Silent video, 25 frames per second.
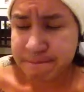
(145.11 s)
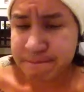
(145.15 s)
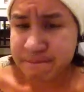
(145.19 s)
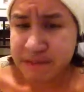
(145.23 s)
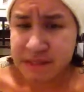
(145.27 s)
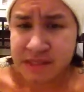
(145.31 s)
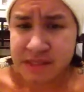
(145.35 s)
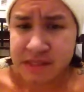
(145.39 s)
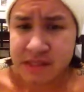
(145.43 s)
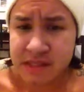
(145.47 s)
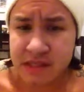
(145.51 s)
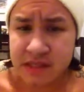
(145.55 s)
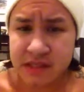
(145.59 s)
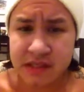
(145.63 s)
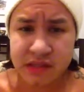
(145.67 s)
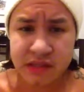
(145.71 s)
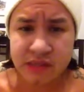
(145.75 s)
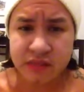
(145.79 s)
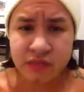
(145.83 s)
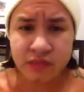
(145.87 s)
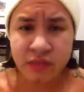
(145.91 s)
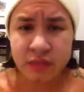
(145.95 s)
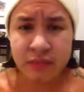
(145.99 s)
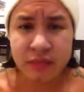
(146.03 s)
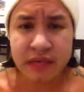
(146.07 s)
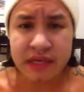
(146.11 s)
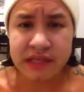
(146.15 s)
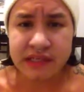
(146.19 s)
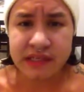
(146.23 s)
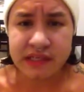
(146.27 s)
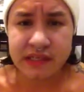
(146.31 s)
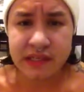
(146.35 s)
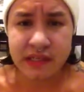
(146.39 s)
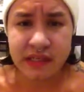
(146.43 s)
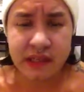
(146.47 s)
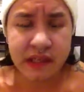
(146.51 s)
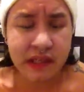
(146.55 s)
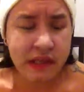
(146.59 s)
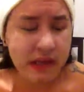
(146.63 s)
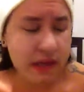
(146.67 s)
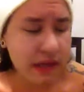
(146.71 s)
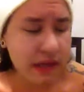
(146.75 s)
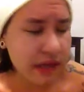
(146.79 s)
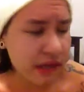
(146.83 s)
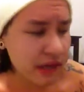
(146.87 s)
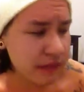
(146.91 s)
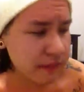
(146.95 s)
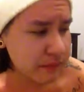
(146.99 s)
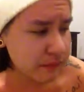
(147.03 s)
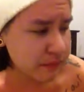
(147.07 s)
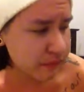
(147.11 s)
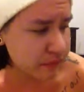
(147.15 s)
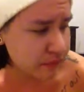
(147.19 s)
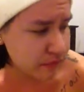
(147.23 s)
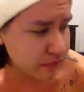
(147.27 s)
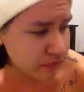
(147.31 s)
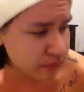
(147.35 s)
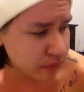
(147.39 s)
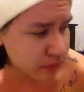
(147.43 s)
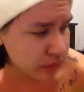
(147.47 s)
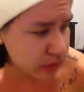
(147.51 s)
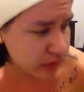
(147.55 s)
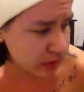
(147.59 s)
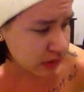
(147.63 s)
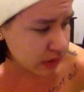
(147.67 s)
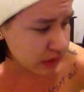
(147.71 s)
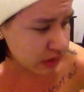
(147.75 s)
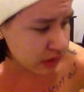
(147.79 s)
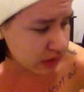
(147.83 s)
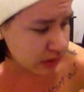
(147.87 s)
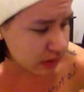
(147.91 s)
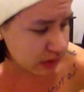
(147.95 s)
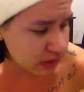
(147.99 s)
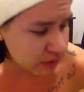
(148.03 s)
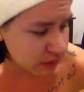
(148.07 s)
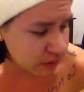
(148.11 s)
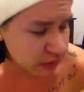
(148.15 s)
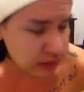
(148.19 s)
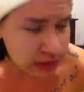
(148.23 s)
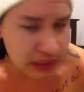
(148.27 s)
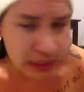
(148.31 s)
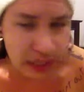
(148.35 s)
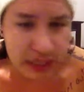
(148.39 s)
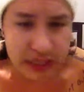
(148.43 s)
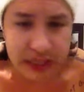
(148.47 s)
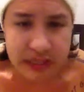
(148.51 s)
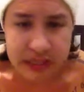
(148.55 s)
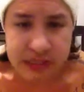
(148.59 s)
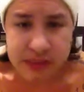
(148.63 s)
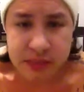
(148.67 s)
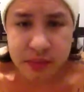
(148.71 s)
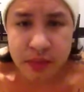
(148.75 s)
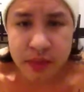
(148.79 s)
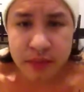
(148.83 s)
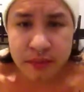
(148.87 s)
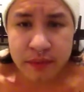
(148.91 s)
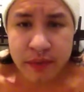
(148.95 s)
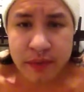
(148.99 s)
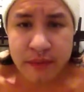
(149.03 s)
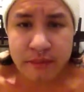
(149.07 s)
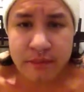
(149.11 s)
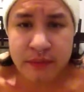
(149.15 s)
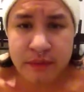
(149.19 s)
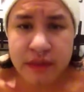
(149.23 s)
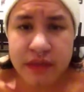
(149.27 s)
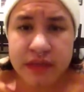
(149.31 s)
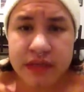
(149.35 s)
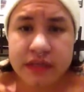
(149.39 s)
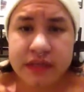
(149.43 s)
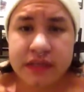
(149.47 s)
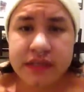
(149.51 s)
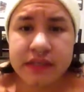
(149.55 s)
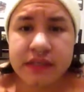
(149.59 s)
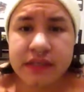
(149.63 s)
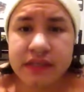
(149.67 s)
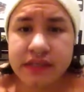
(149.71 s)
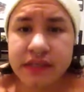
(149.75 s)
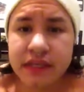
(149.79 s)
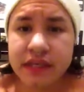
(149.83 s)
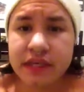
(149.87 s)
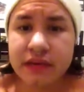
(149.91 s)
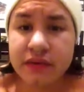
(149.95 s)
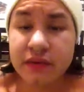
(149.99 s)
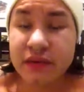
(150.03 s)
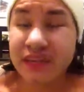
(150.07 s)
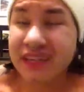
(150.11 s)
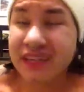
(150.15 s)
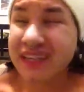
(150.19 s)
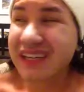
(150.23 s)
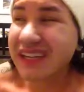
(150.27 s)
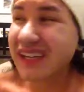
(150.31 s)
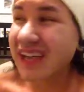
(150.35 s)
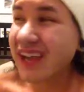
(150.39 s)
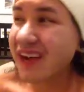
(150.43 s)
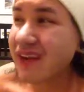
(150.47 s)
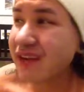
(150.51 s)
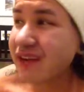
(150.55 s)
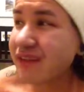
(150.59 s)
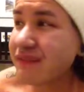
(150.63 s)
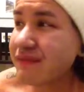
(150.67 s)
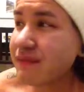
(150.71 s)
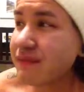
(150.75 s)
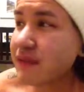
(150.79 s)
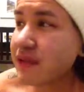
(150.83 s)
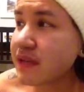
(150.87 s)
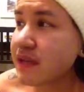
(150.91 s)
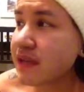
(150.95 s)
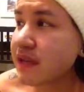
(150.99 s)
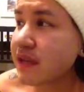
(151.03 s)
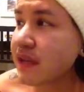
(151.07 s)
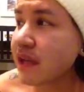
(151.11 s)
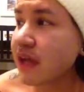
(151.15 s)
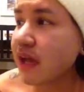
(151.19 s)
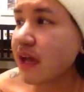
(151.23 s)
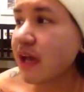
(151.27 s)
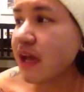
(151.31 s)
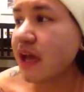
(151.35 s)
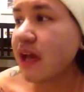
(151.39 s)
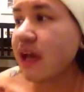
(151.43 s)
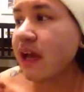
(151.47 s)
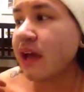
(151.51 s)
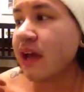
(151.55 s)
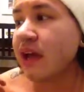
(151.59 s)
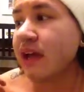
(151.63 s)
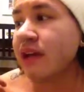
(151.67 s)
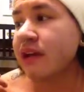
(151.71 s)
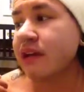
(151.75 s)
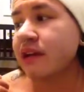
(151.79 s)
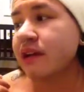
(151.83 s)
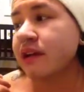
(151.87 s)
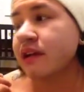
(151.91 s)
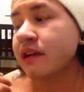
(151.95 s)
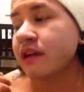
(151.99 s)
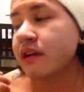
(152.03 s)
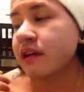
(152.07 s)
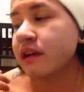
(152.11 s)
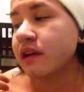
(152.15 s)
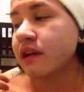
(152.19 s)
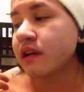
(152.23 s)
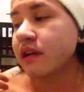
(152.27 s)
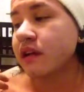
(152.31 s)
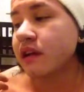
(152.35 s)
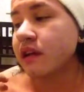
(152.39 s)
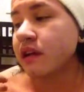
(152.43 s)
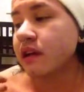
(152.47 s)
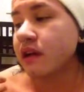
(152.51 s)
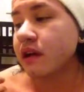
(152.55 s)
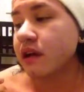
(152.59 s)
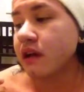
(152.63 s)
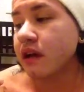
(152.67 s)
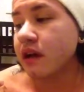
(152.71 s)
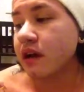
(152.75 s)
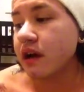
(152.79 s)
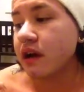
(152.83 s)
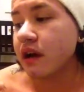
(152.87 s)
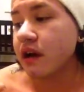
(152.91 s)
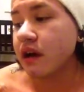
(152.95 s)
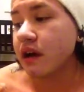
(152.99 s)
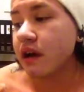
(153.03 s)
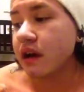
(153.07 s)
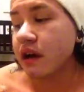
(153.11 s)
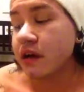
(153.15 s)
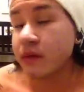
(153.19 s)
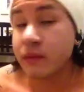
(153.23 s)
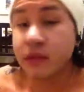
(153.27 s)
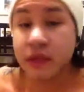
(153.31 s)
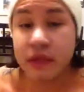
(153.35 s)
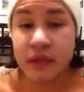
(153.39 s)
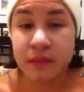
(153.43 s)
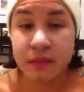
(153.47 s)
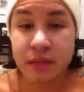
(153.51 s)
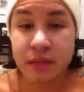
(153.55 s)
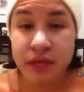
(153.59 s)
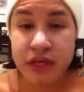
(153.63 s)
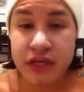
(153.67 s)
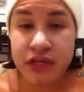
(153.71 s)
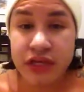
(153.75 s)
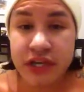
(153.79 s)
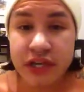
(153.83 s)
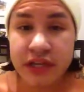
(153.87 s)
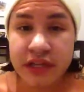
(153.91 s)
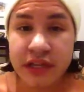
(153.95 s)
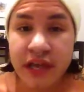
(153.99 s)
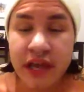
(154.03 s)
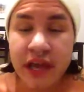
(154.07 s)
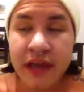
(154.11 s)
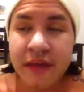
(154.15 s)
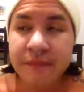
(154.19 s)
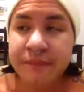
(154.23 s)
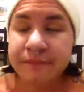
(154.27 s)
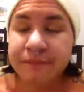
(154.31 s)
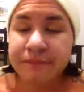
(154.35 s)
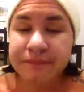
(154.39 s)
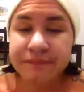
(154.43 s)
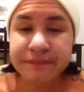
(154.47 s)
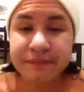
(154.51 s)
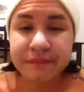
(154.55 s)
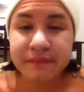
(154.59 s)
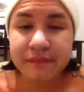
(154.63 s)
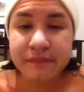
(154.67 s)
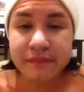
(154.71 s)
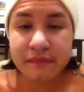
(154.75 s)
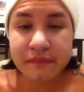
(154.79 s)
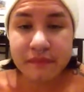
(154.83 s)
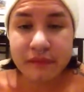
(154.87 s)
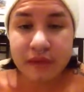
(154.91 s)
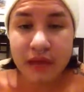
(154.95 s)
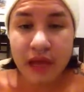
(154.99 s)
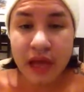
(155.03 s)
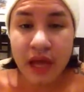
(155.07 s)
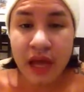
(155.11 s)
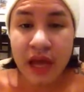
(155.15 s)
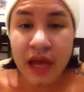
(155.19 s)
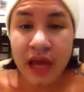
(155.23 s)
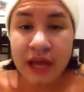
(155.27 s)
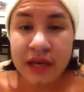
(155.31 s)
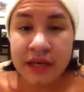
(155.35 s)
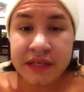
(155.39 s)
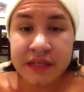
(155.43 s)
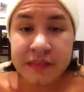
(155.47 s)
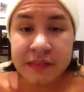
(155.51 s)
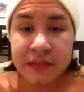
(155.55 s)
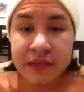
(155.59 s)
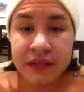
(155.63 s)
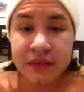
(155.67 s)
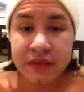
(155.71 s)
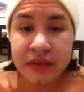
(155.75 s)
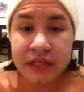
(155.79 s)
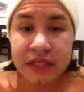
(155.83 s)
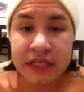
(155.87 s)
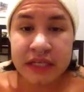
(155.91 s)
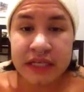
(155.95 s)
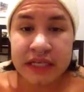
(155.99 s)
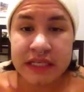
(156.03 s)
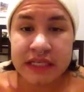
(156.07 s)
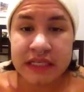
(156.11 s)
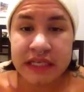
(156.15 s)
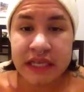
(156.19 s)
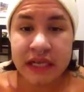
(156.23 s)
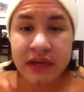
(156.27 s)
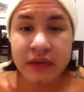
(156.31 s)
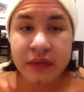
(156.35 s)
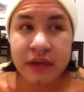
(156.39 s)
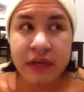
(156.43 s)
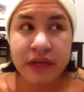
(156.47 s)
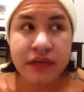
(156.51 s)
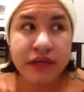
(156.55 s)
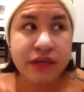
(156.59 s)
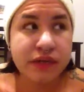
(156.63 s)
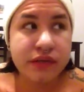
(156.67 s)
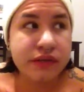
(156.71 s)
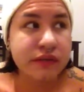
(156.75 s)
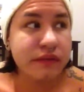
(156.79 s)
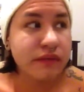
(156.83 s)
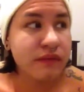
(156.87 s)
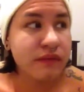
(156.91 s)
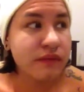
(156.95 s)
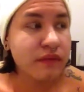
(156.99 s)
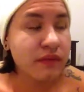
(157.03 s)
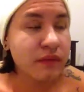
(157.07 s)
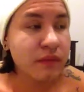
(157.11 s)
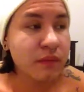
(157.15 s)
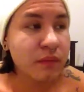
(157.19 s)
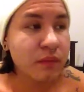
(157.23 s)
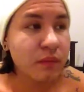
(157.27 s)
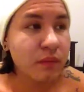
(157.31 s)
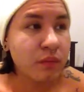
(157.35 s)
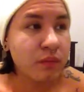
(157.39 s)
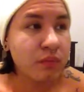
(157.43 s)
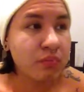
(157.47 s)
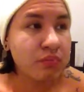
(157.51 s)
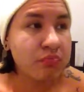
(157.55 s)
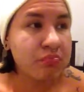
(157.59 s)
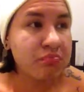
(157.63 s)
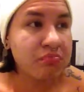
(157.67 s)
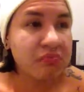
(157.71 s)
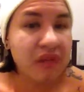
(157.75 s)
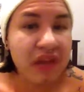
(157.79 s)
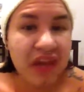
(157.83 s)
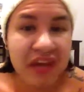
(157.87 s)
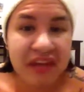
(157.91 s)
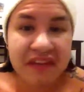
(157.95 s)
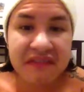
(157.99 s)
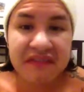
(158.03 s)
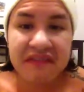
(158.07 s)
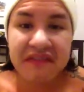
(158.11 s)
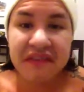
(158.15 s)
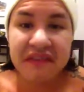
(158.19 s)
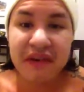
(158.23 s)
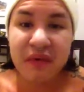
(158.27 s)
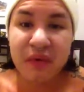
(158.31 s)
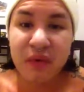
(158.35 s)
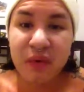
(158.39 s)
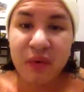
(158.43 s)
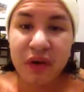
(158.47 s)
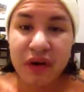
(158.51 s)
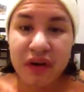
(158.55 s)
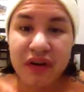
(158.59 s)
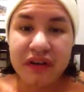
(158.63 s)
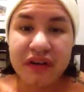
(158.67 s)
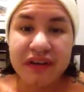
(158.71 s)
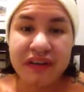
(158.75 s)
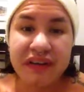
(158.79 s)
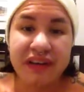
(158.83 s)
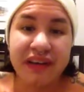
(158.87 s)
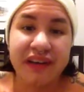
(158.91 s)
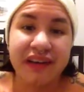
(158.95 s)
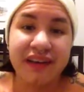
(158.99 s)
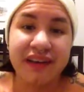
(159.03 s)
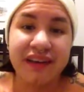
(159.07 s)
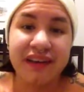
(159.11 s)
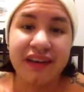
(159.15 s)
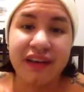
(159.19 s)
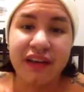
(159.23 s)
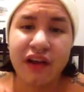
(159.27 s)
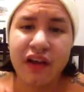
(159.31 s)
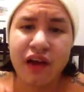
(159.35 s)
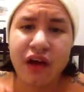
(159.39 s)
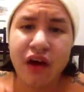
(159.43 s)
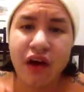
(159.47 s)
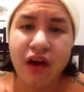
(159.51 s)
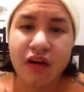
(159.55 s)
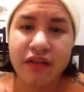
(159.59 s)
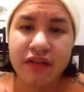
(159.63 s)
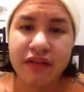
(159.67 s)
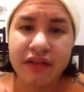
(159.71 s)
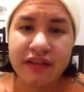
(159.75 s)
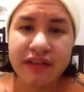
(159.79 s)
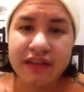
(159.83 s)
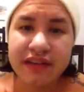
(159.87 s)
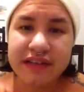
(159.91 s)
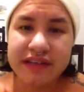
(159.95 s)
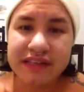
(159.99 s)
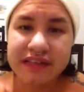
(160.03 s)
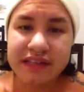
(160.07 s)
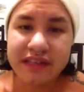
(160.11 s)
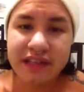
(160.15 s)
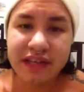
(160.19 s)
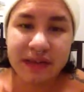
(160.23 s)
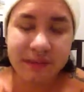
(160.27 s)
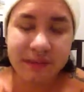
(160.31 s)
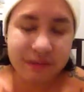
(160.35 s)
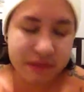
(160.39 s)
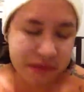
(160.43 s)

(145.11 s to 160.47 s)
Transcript: it's amazing. Like, I'm really glad he's putting me up for this, and he's taking really good care of me, and I really appreciate that. And it's been a really nice getaway just from life and work and all the things leading up